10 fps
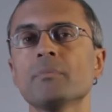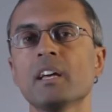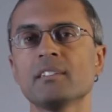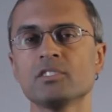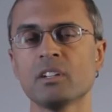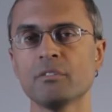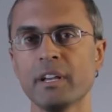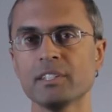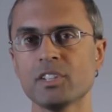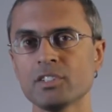up those
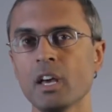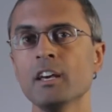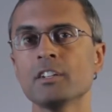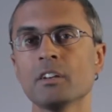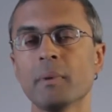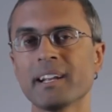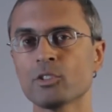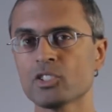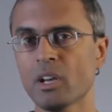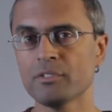interfaces to
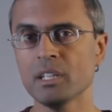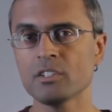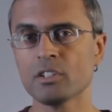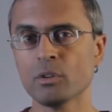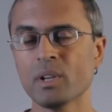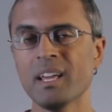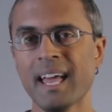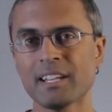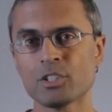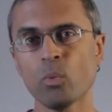Microsoft Intune.
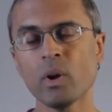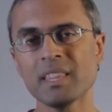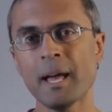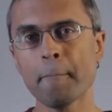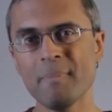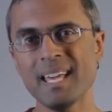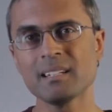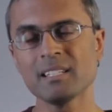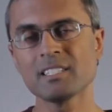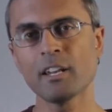And so what that
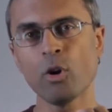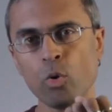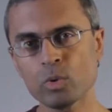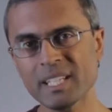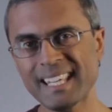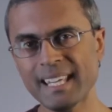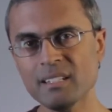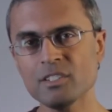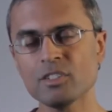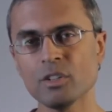meant is that only
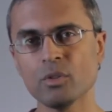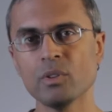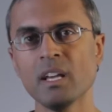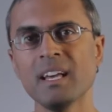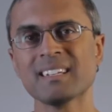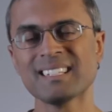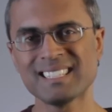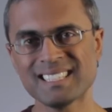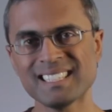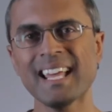Intune could
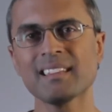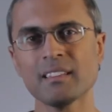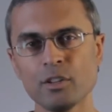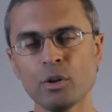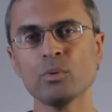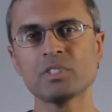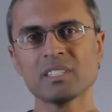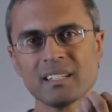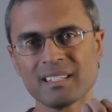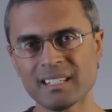set
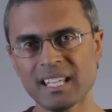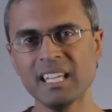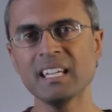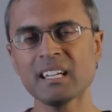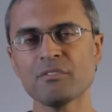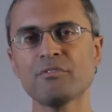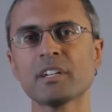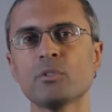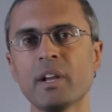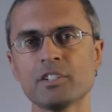those key
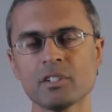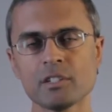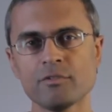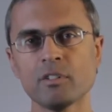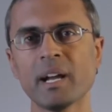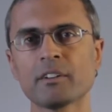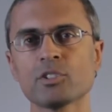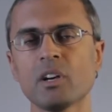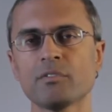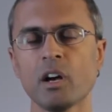configurations for
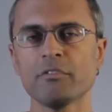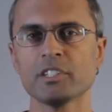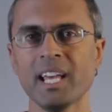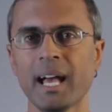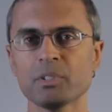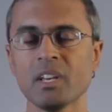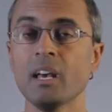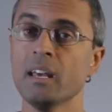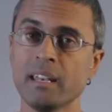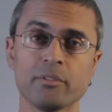Microsoft Office apps.
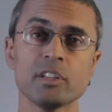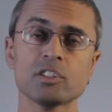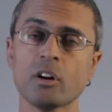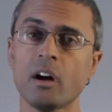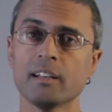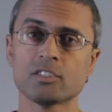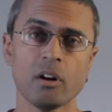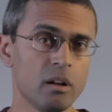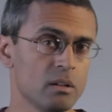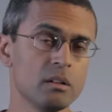Now, this caused
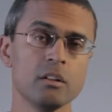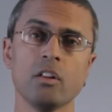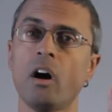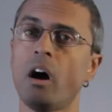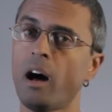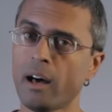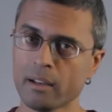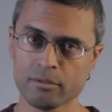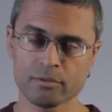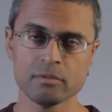a lot
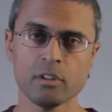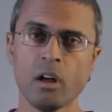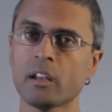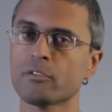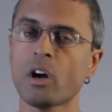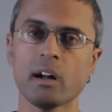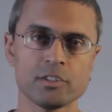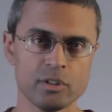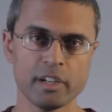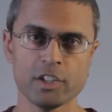of
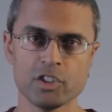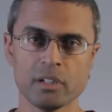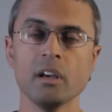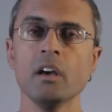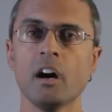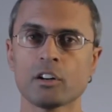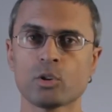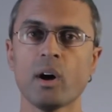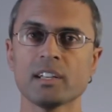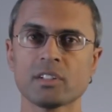consternation
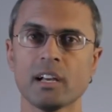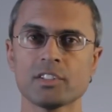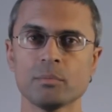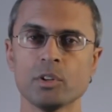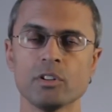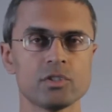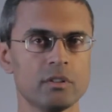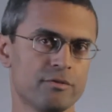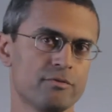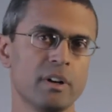across customers of